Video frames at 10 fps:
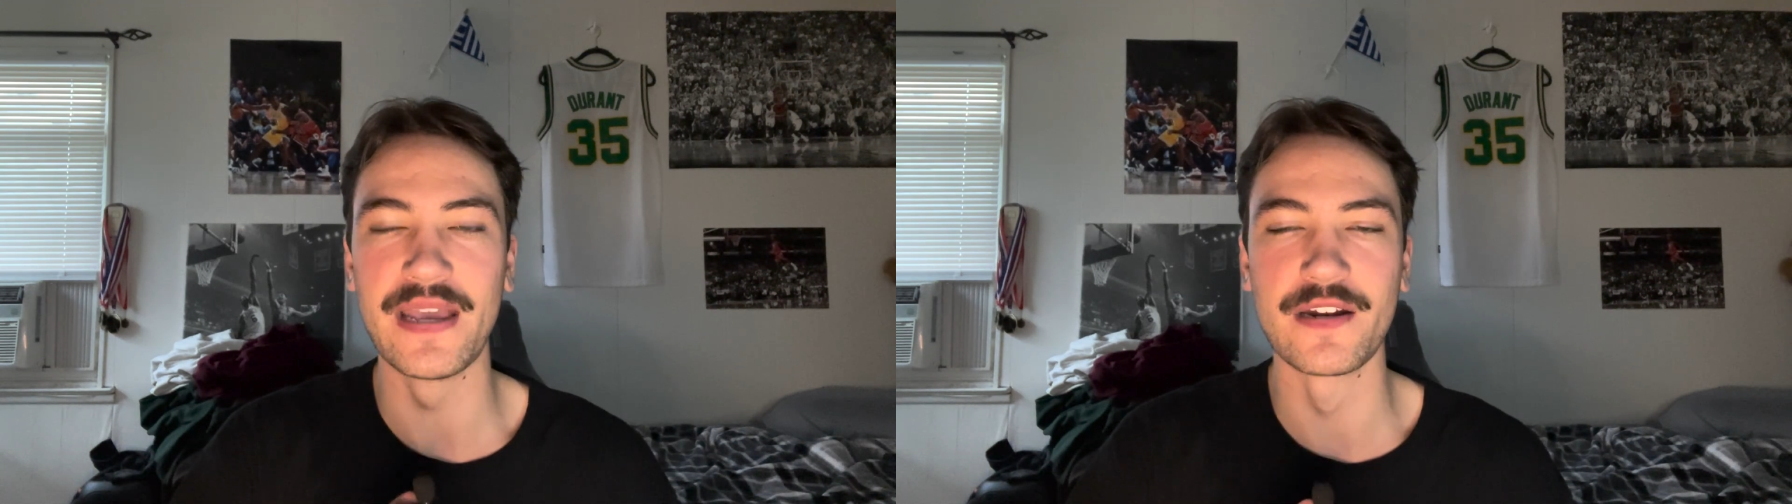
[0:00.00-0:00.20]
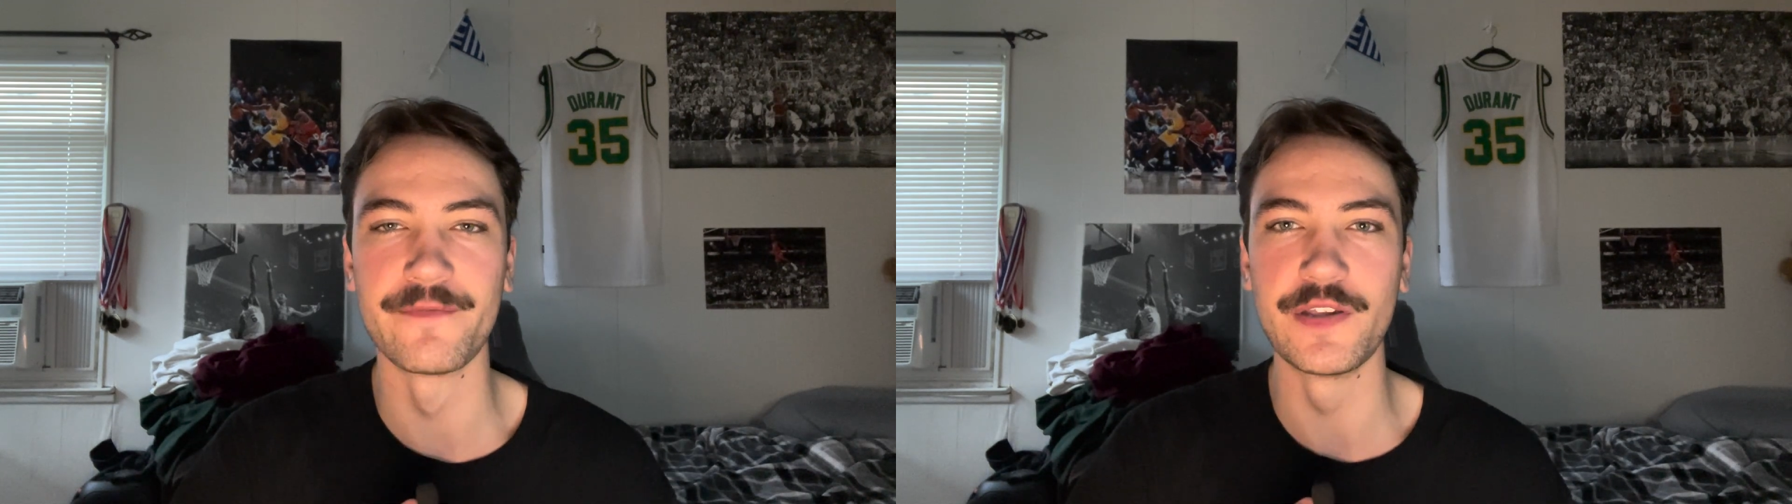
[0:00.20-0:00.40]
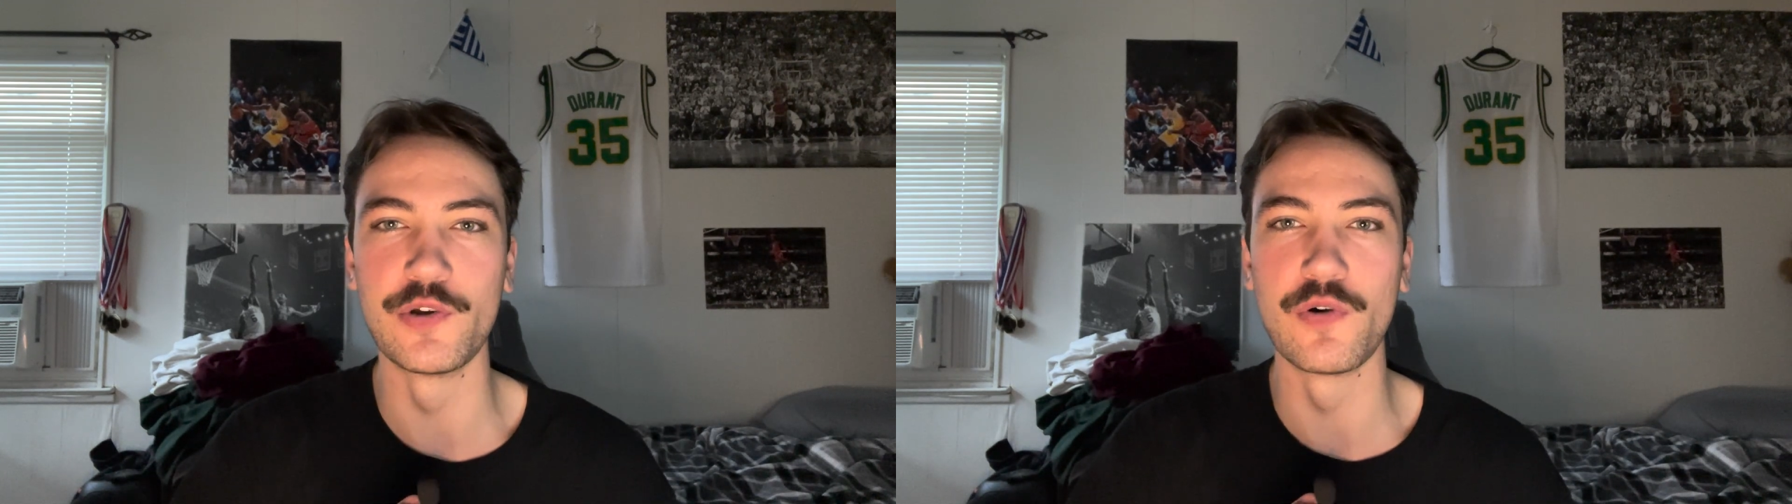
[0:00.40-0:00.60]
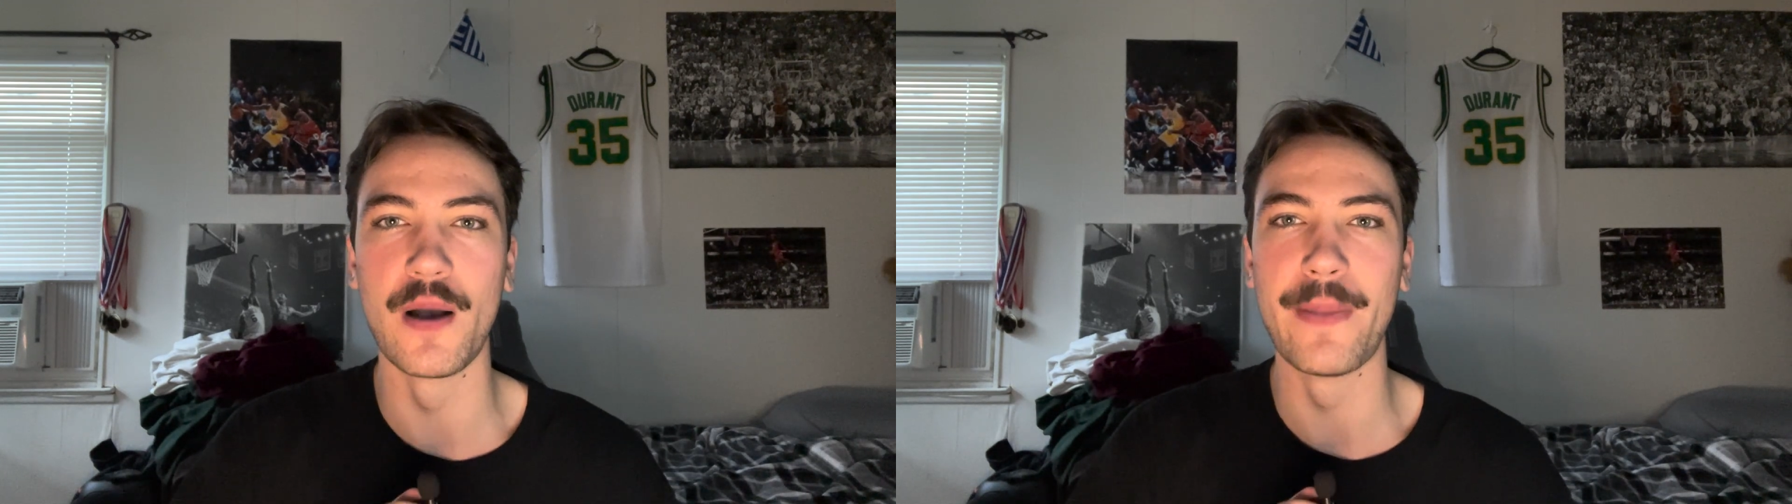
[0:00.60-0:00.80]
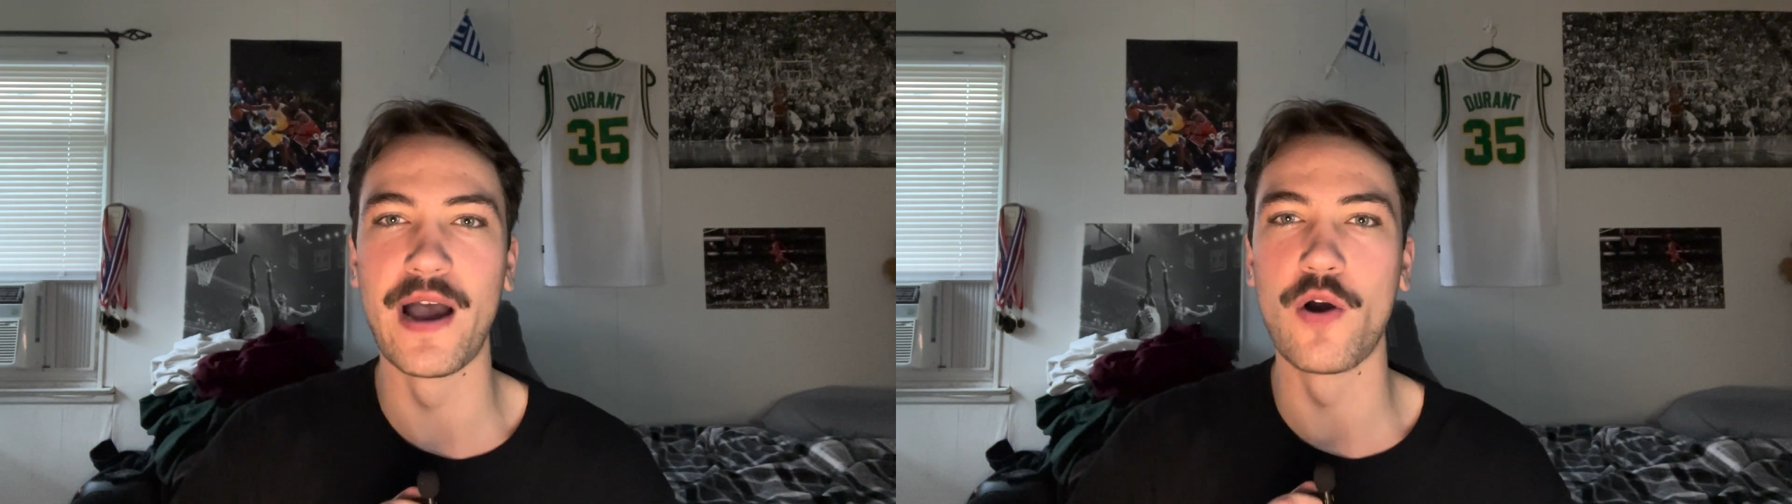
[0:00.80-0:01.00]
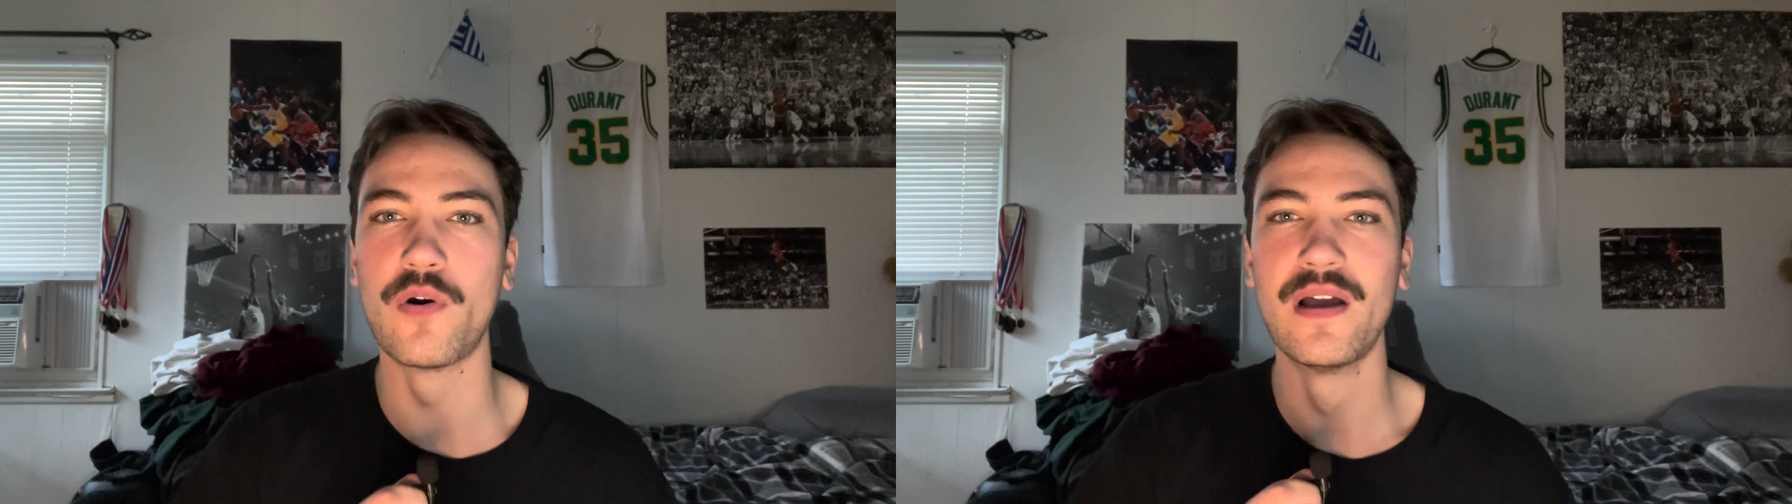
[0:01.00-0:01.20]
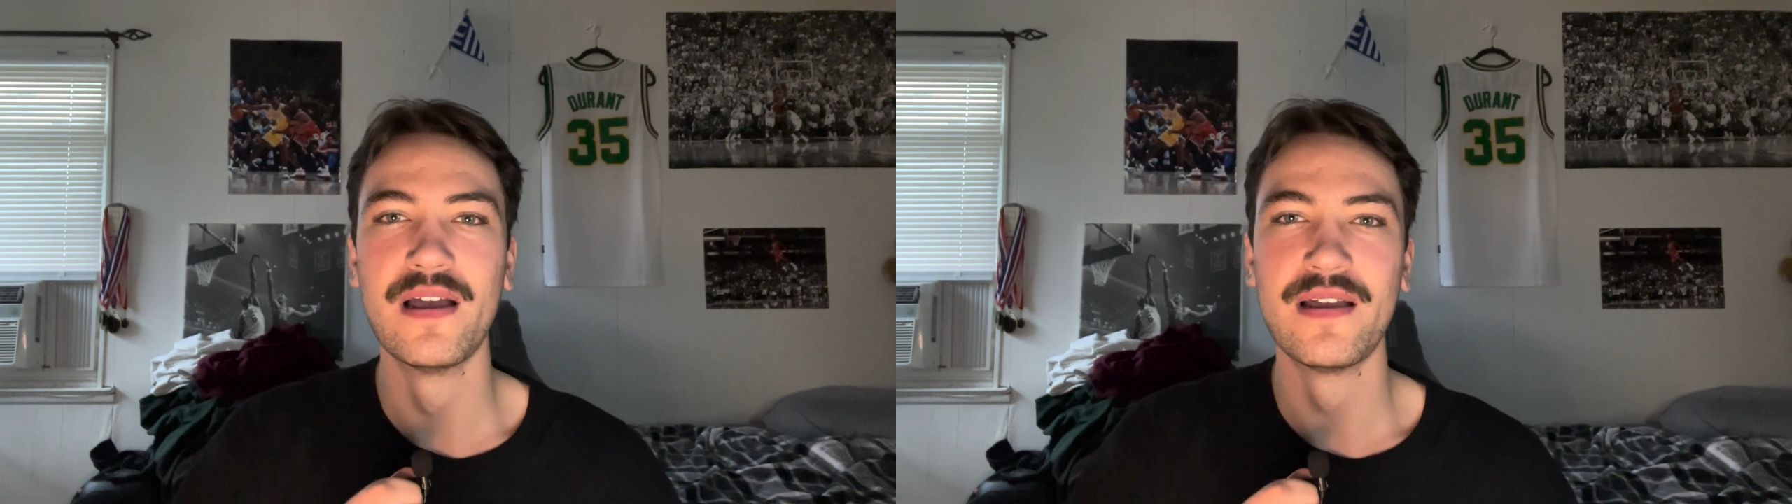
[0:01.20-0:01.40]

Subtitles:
interview about,